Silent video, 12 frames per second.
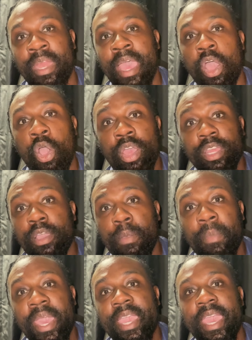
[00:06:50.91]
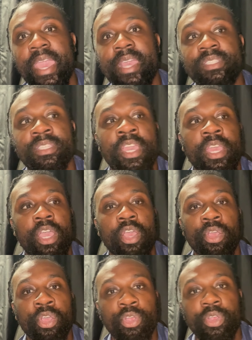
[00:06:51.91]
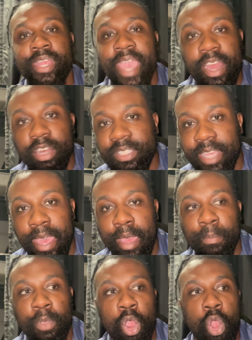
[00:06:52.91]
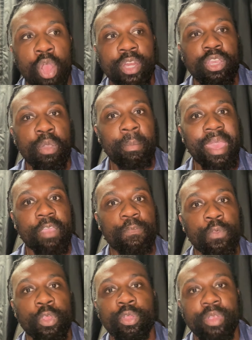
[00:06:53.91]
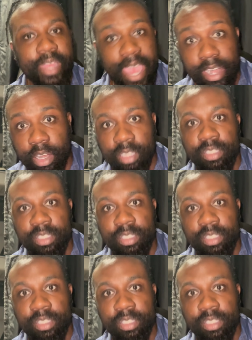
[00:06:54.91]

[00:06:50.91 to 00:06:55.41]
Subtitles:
Now, Audio Mac has a creators app, Audio Mac for creators.